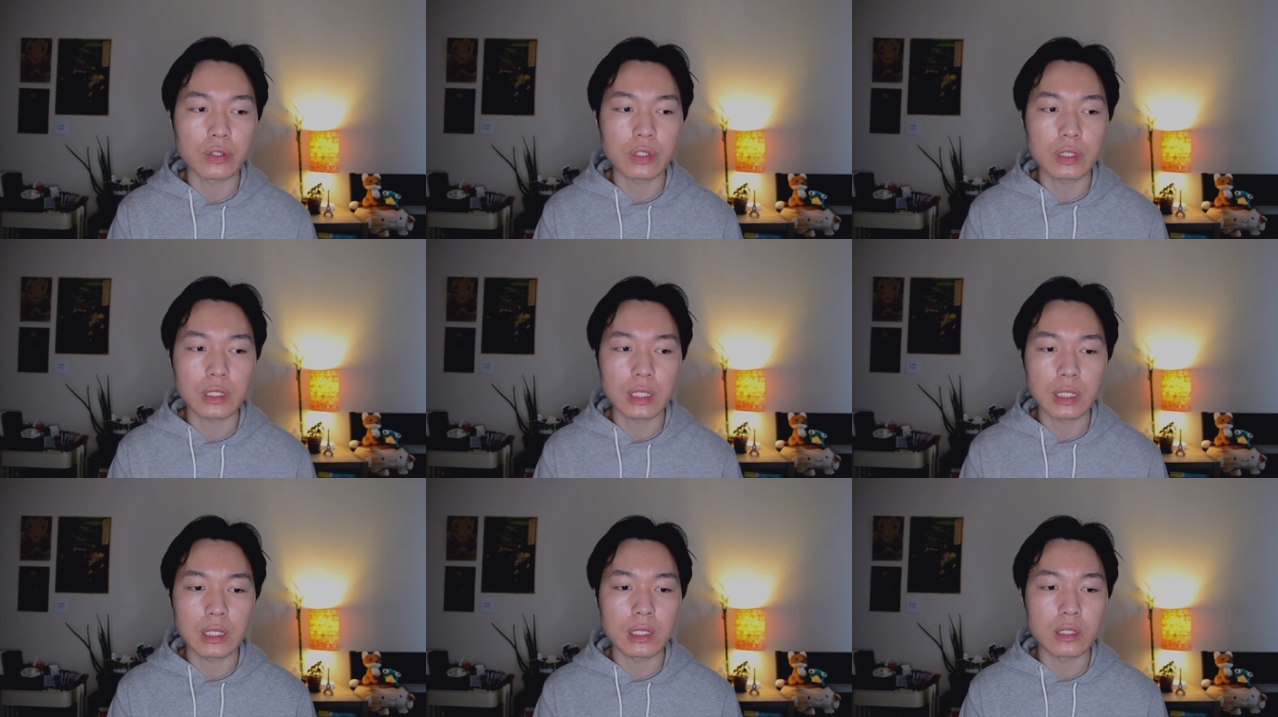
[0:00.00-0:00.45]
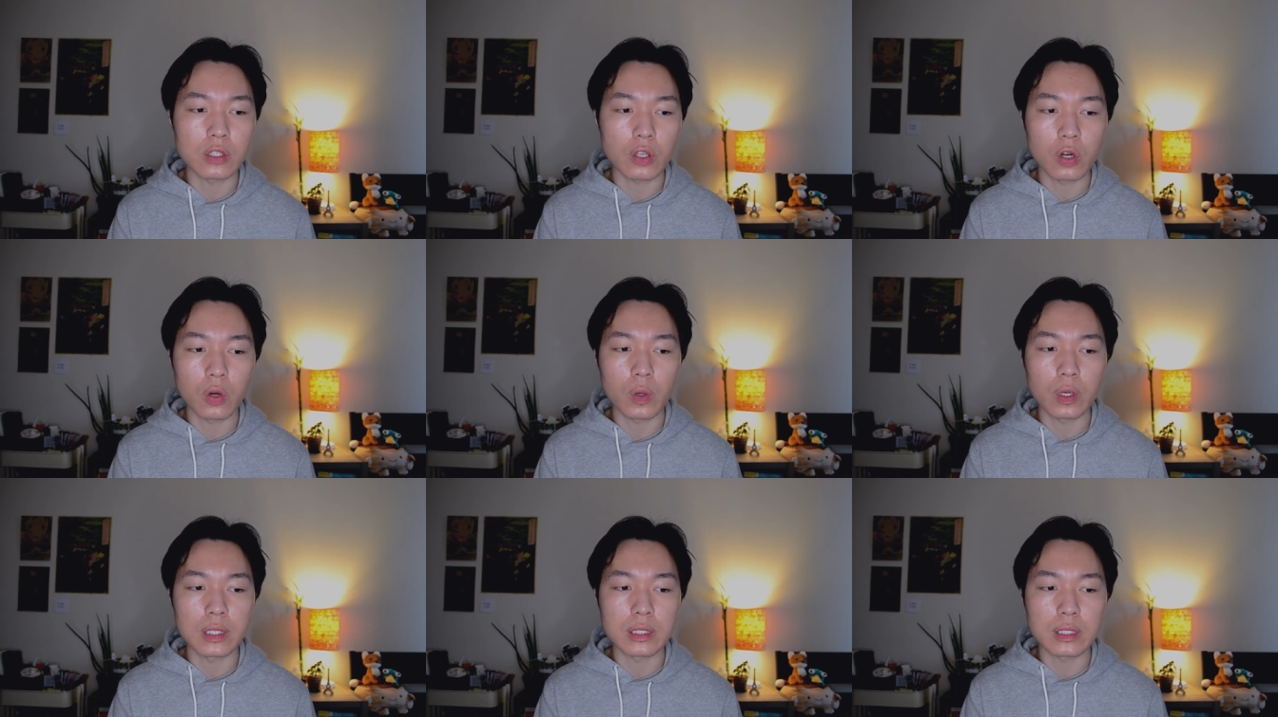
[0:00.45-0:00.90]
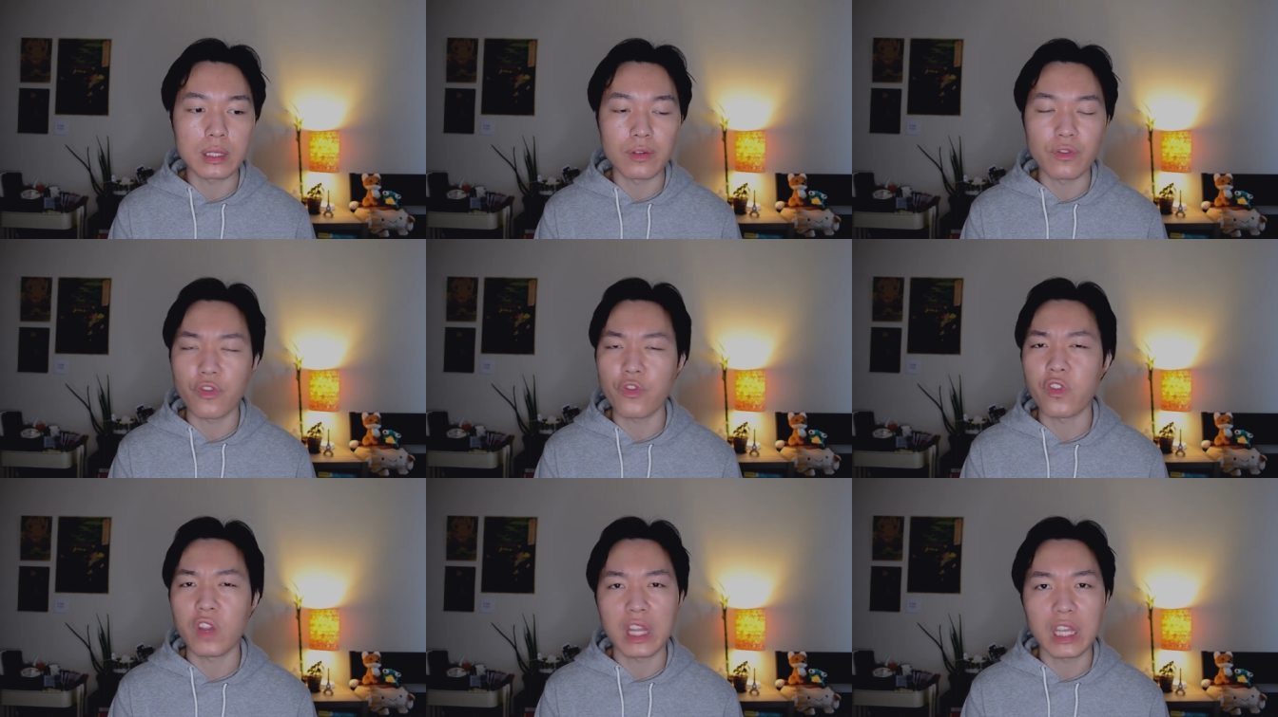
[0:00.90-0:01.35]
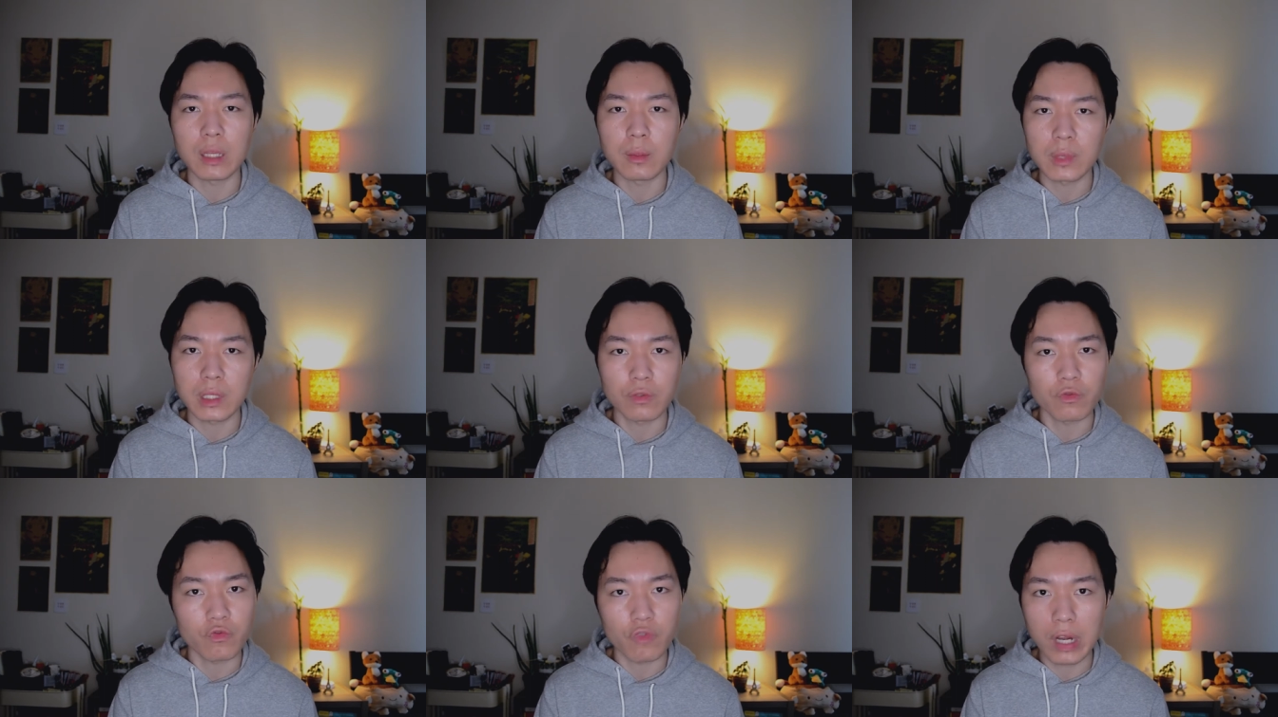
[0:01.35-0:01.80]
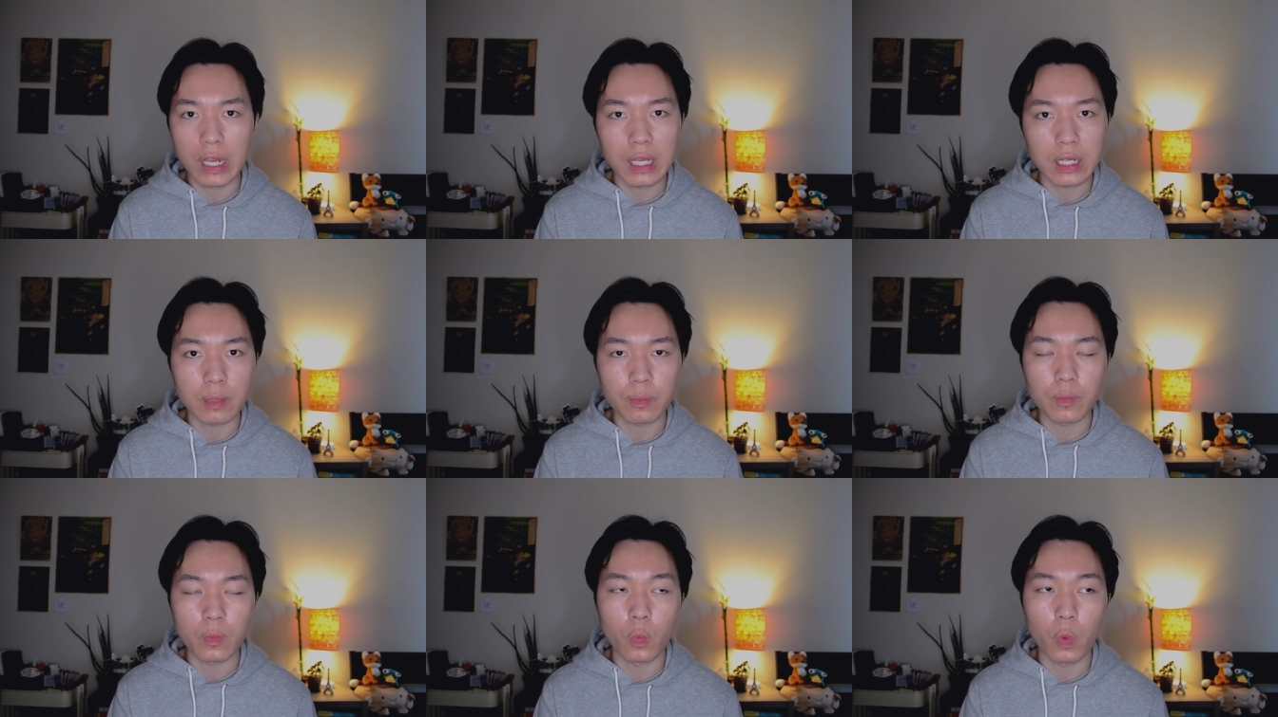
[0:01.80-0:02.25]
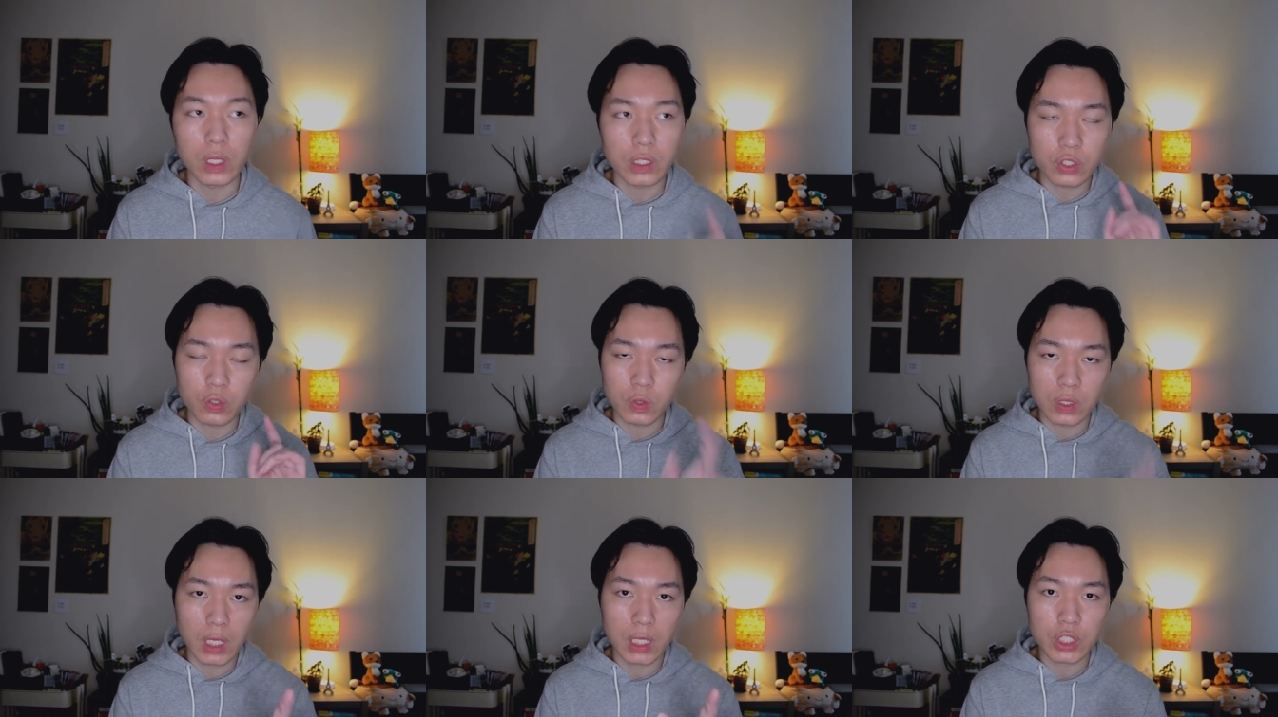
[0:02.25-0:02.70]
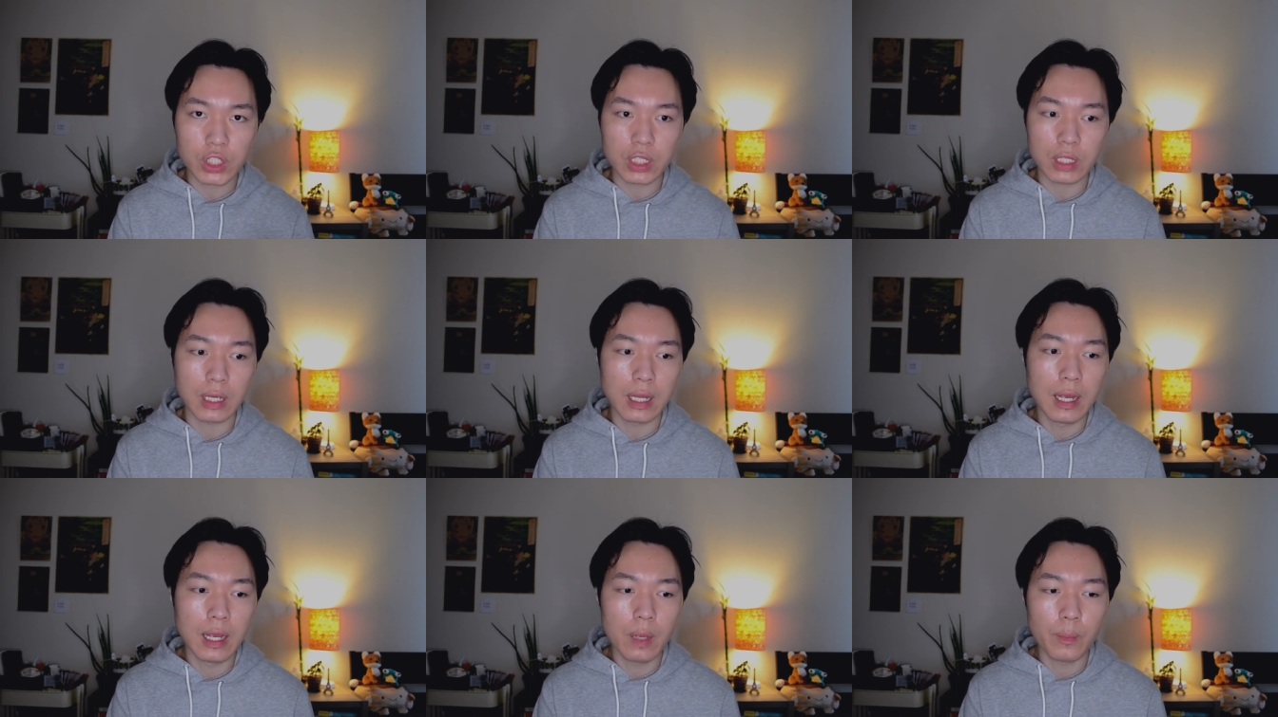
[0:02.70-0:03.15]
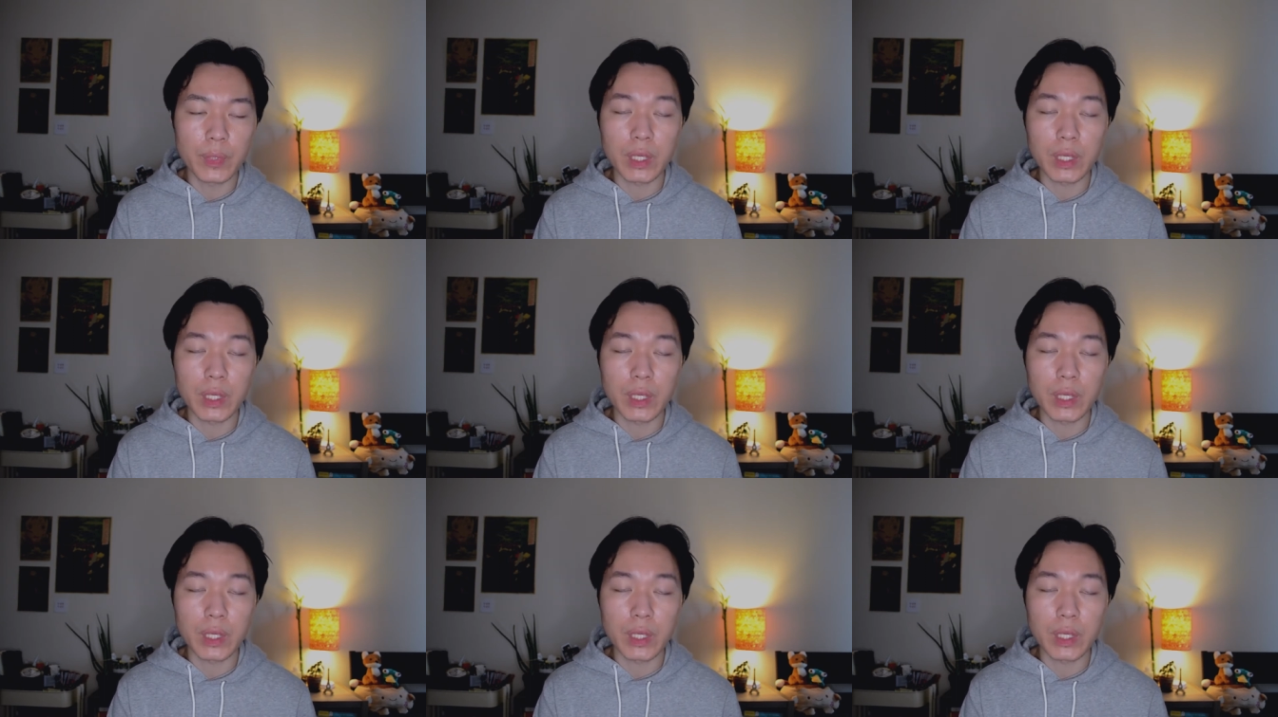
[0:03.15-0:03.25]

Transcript: your skin is always inflamed and red once you touch it